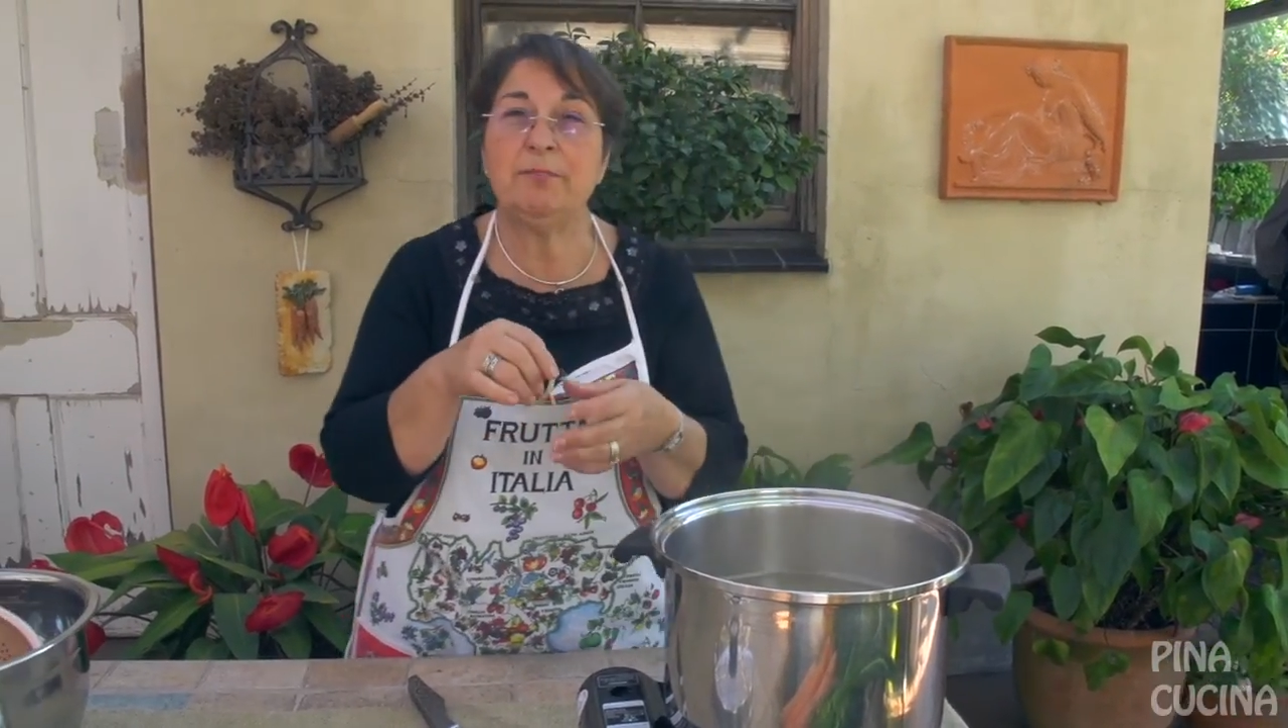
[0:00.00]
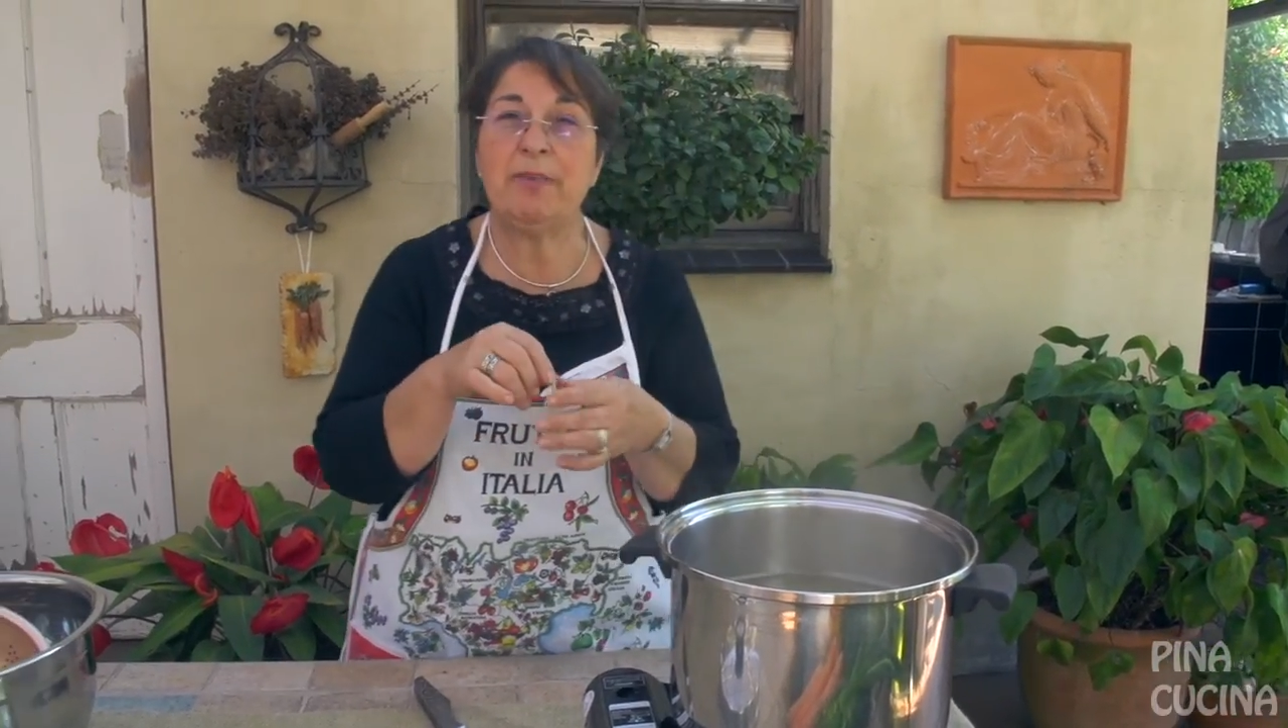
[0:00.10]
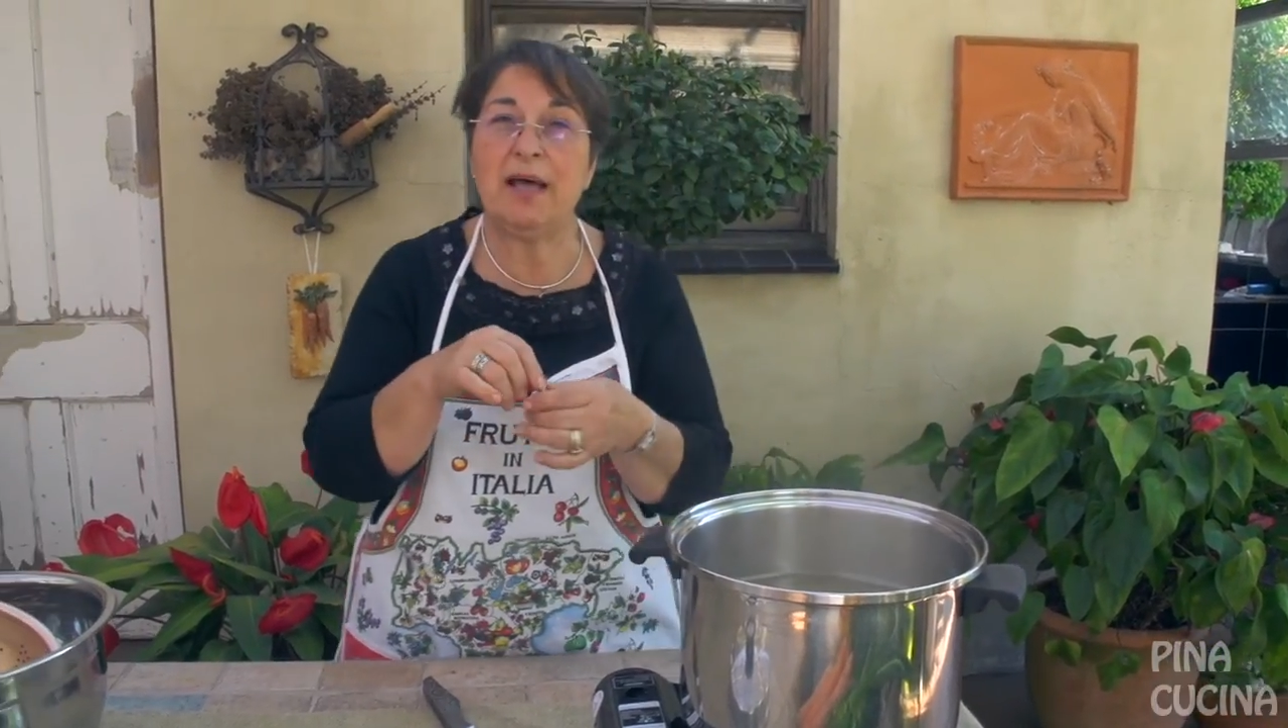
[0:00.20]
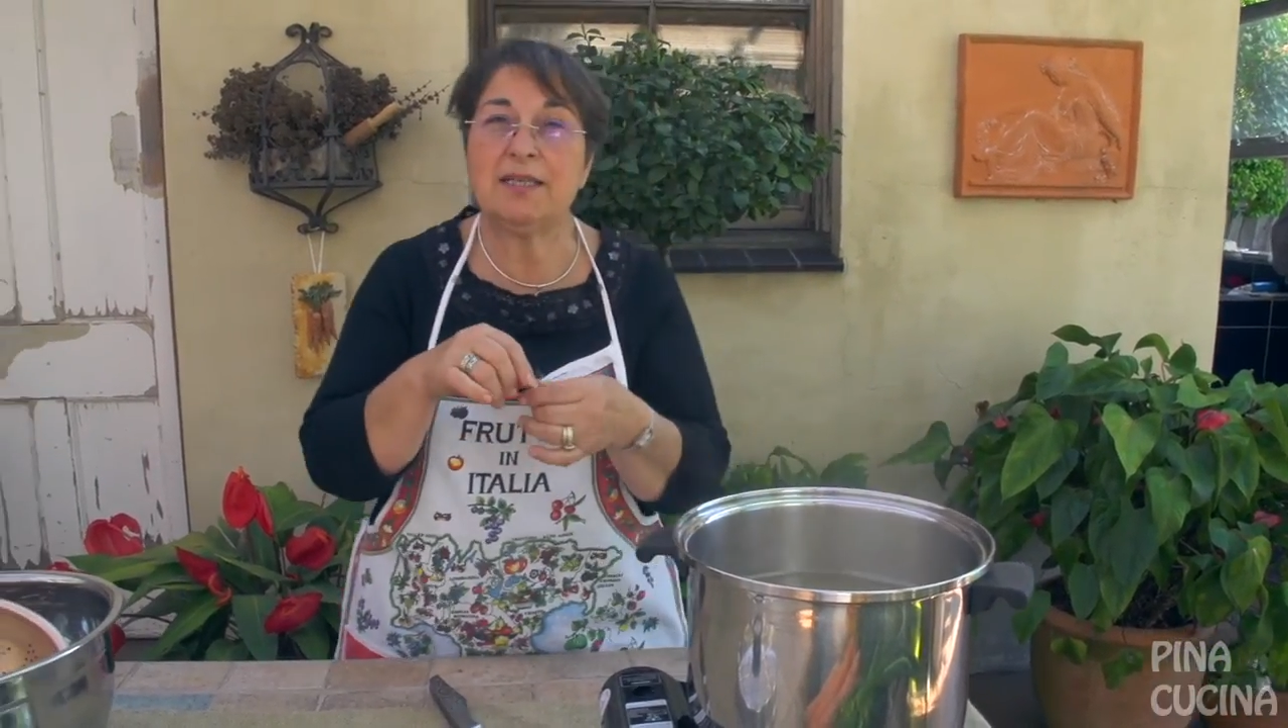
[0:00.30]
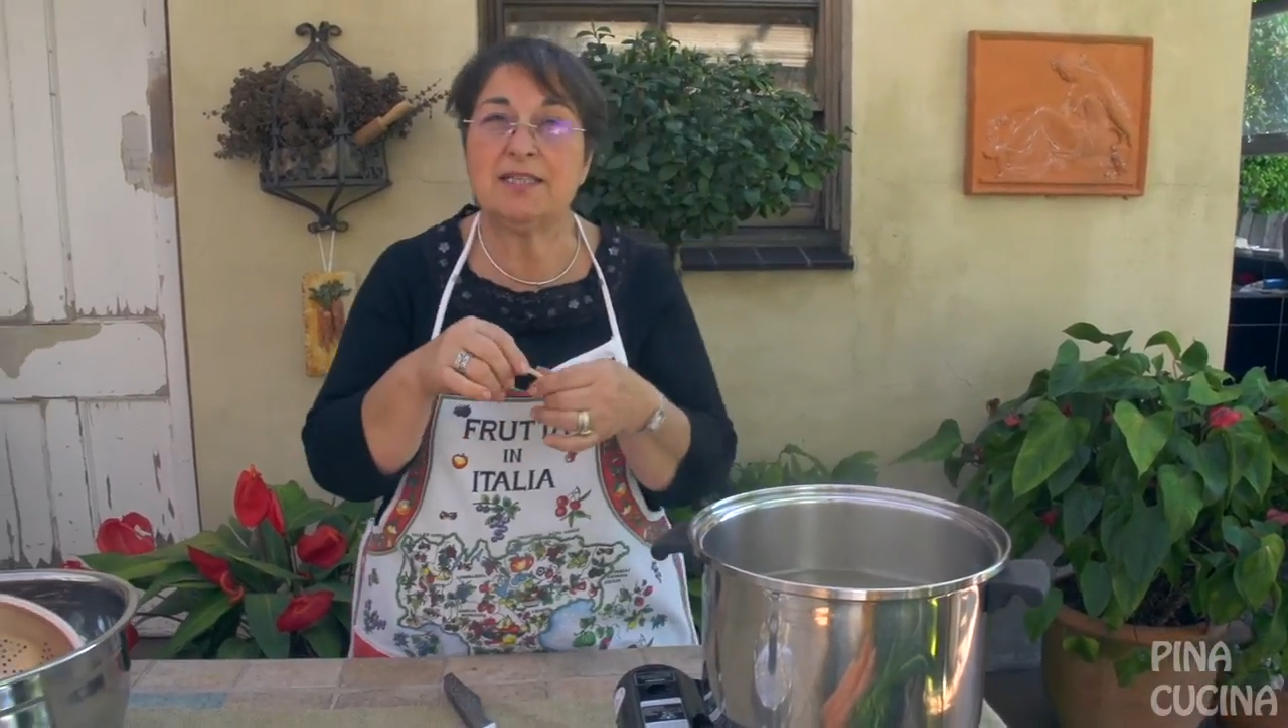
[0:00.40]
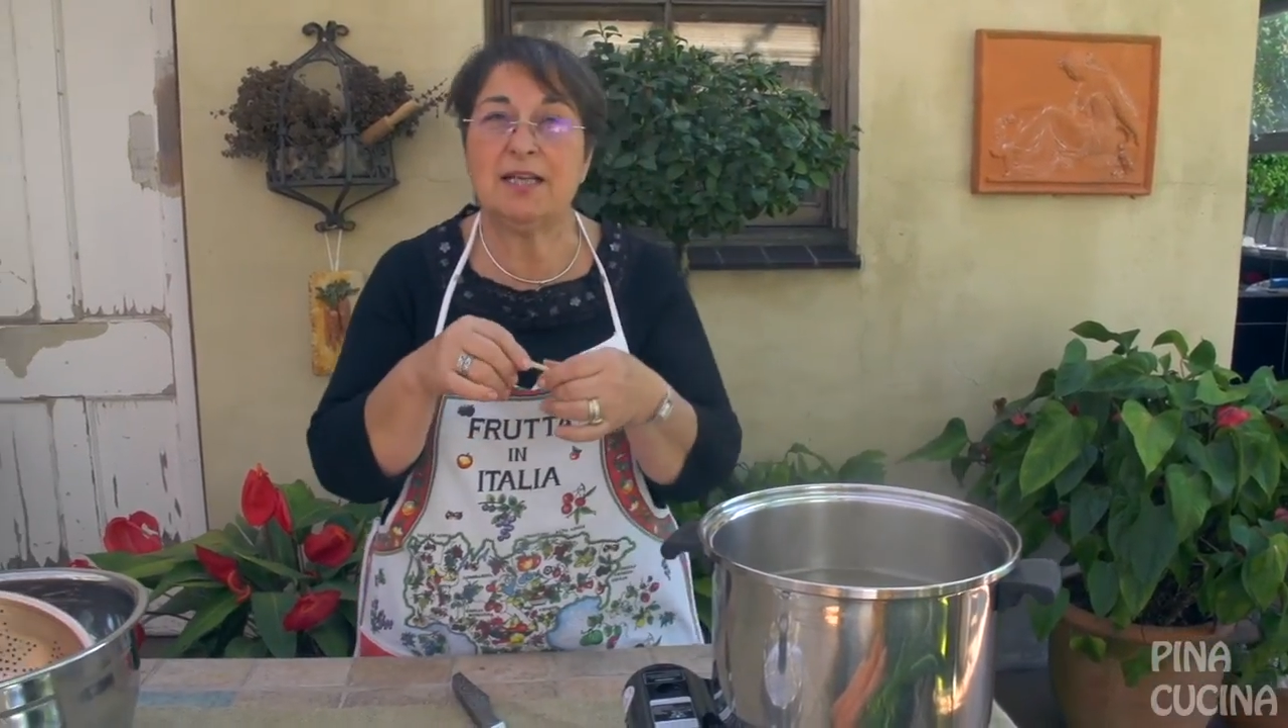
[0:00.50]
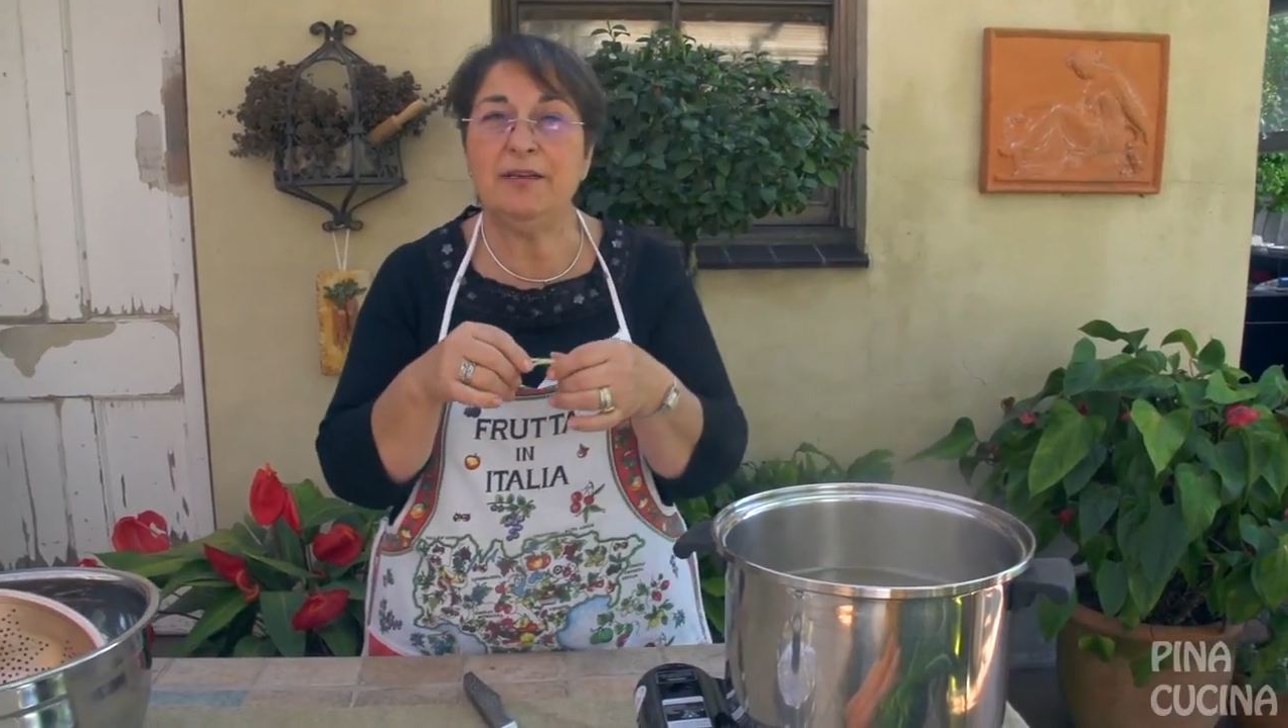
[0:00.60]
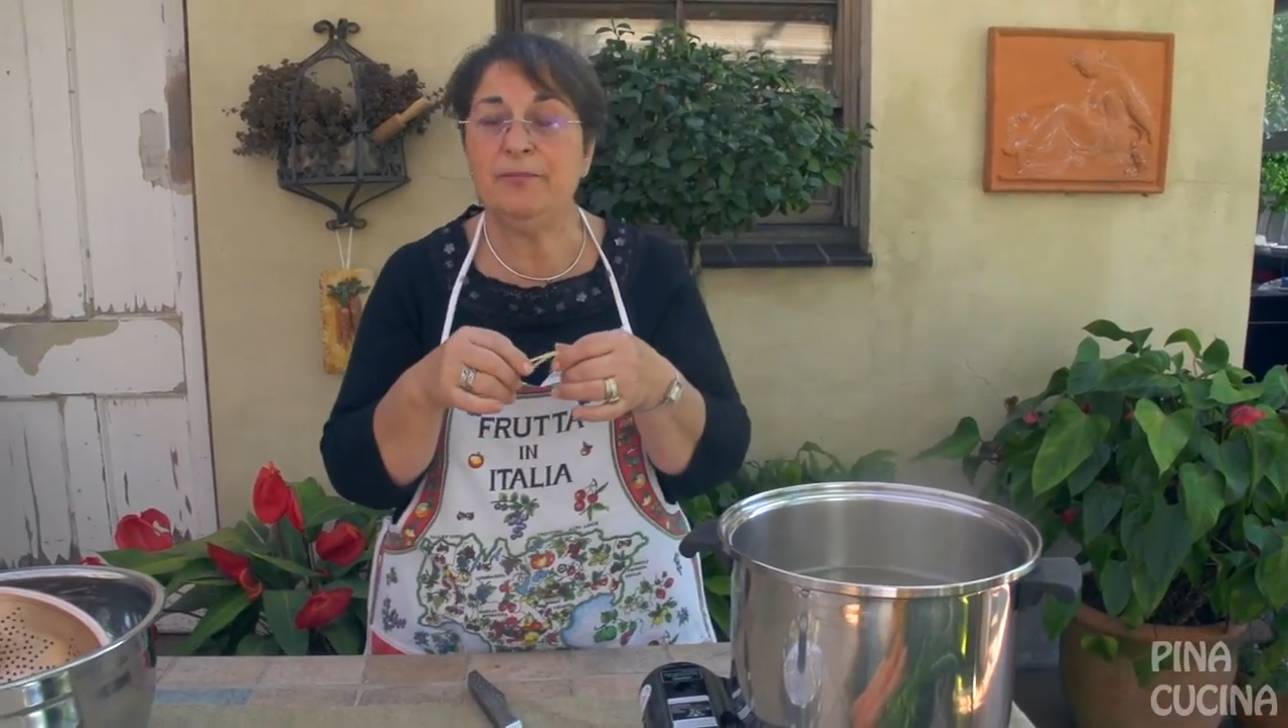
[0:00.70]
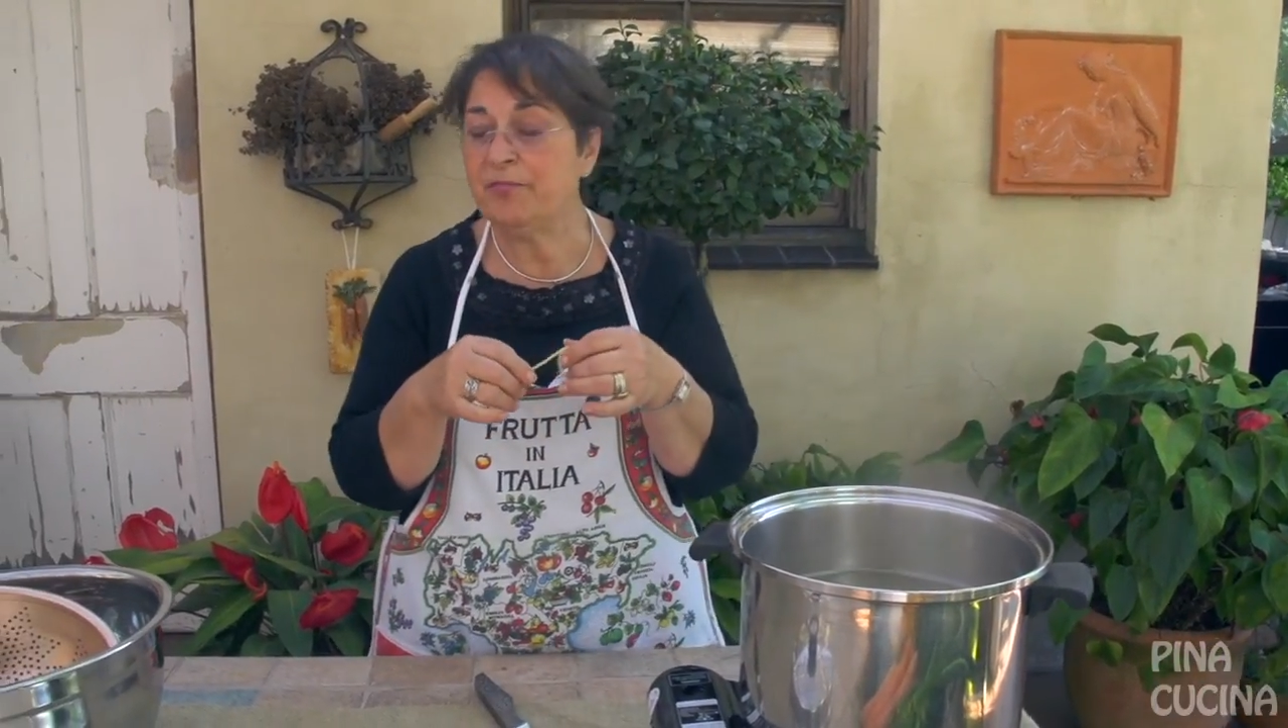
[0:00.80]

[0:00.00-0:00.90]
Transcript: pasta,